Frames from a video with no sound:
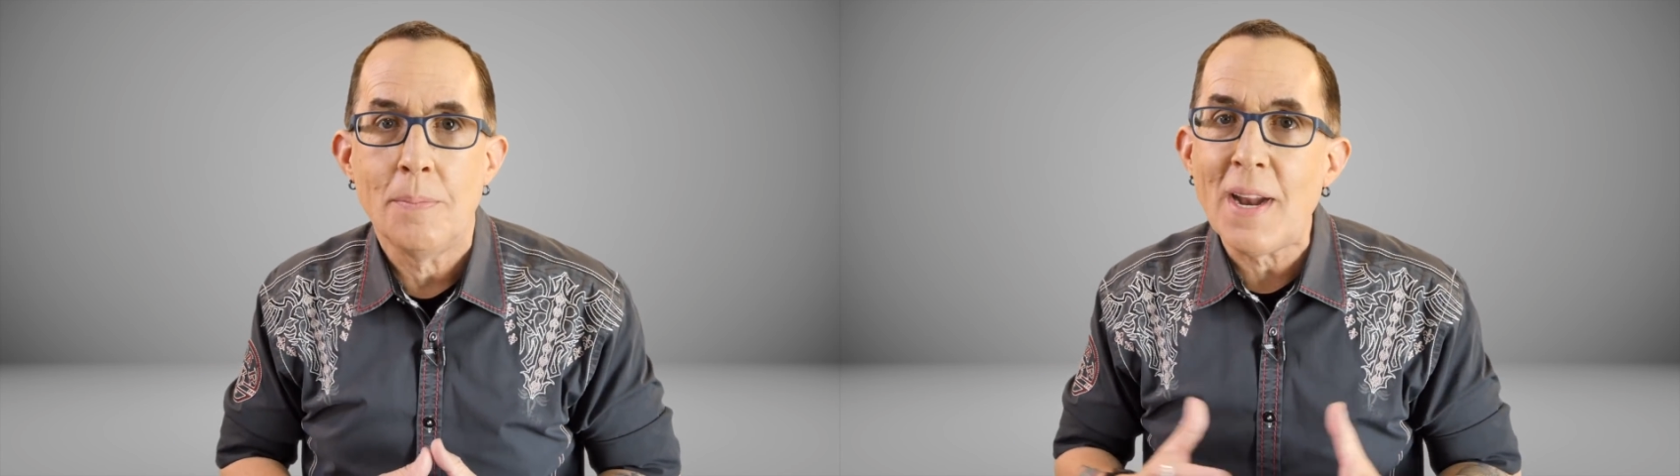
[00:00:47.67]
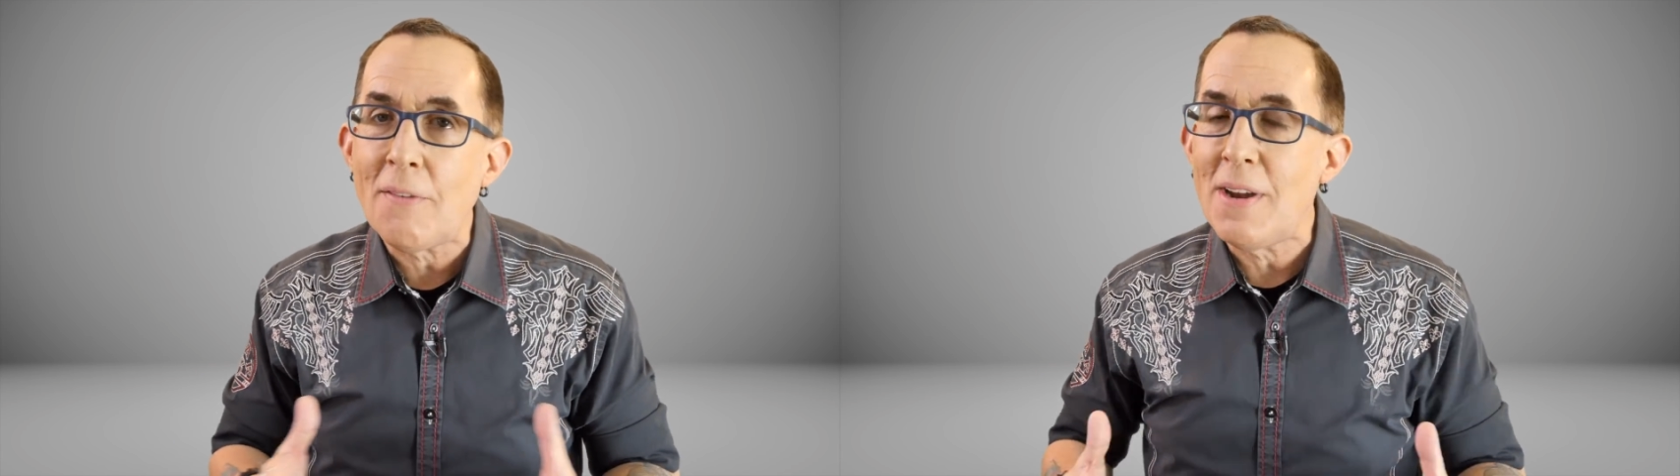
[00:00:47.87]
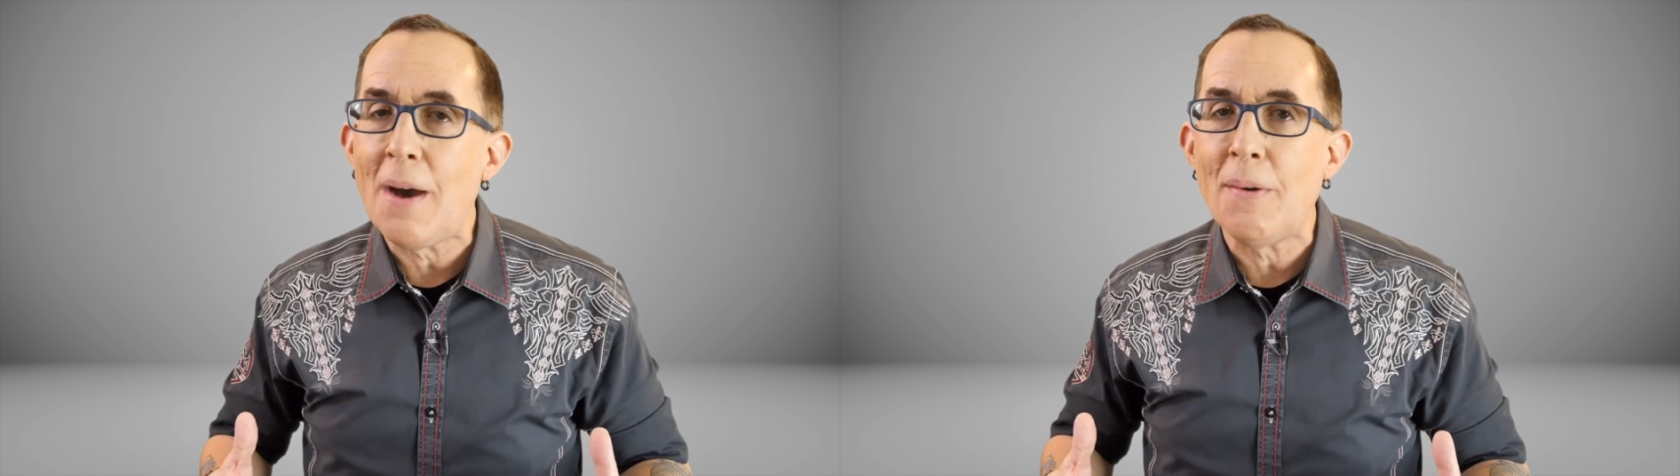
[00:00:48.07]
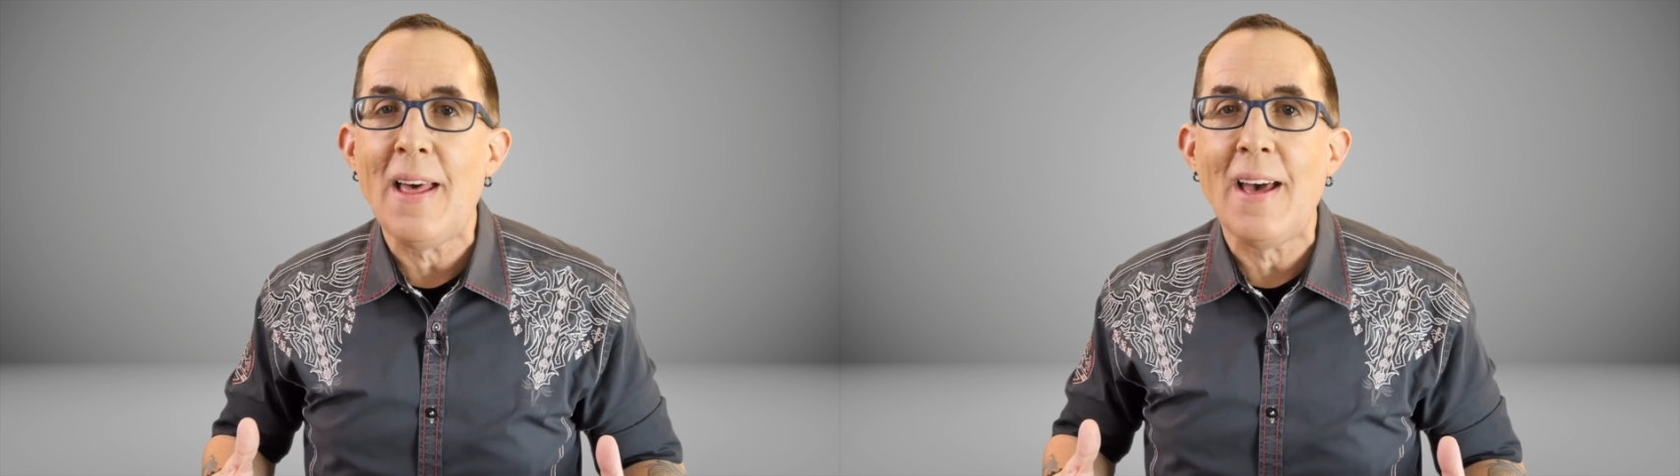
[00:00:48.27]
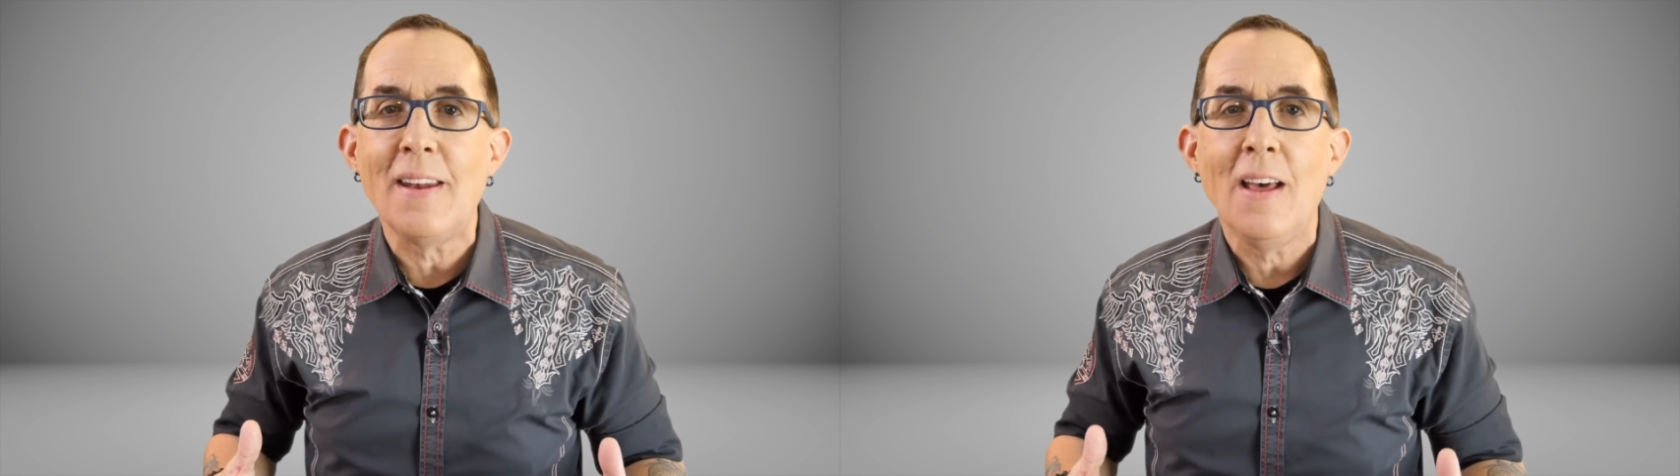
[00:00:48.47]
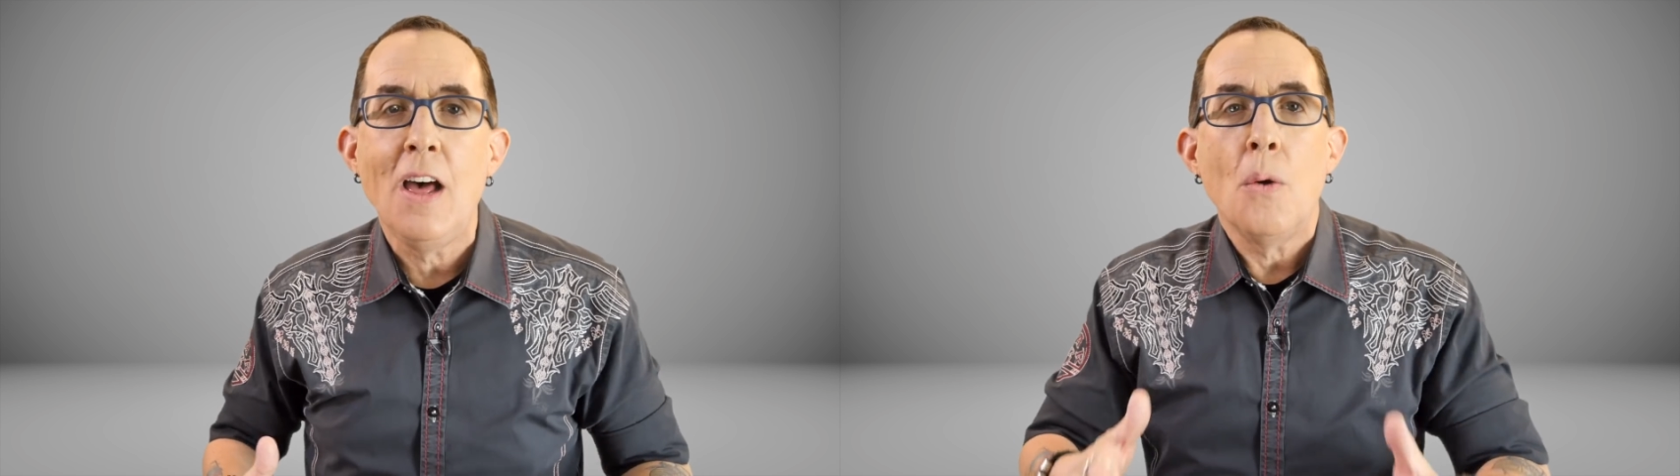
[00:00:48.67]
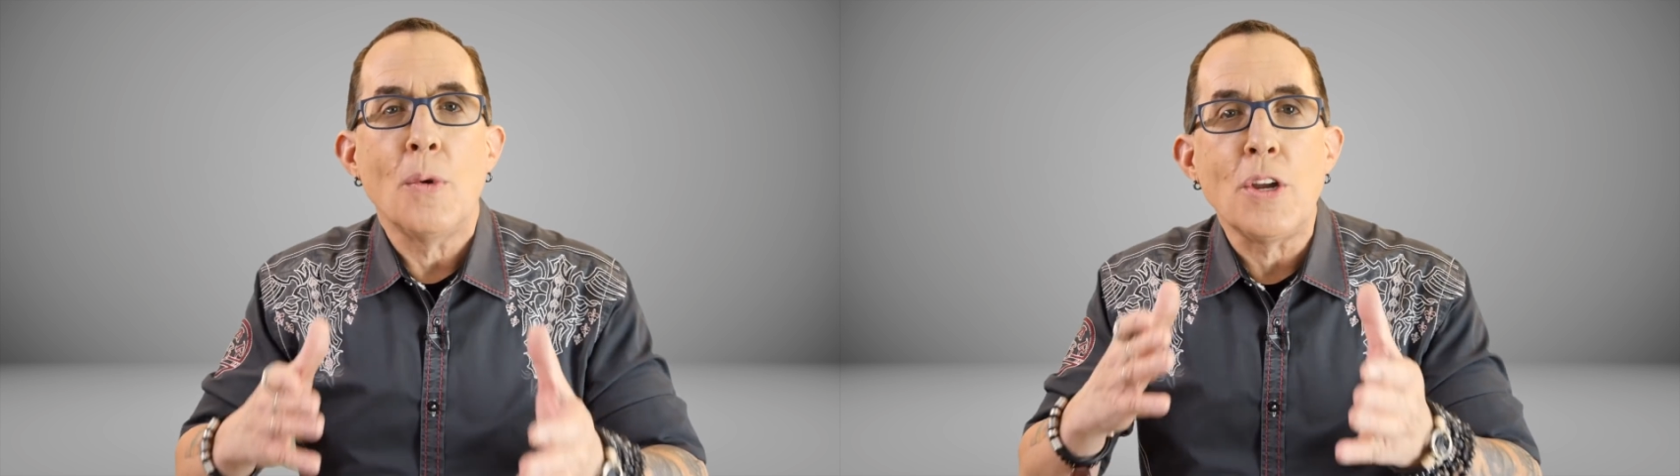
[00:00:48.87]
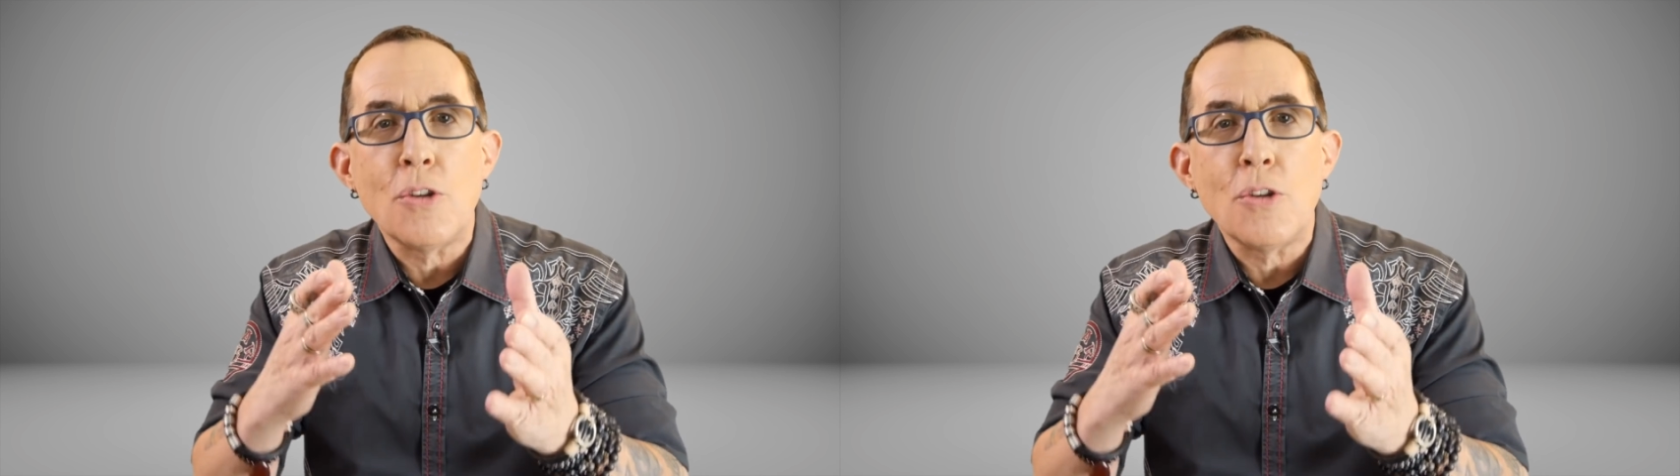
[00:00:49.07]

But every now and then, when